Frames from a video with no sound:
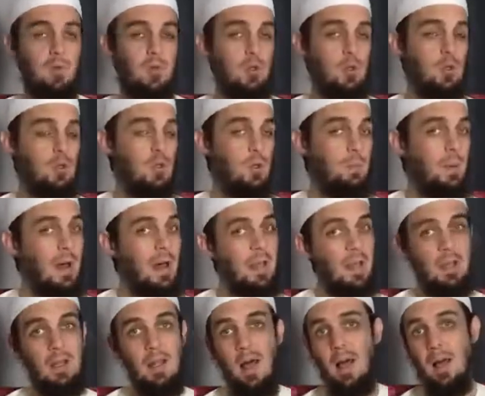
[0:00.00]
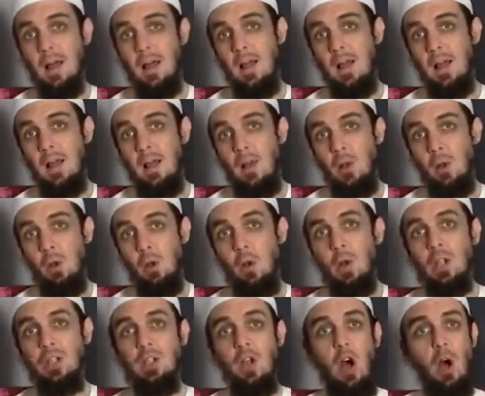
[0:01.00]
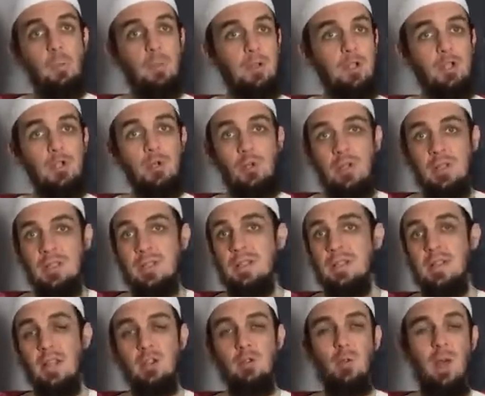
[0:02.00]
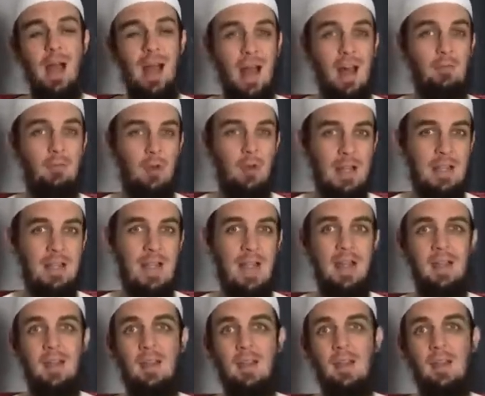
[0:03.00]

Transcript: So subhanallah, look at the opportunities that you have right there.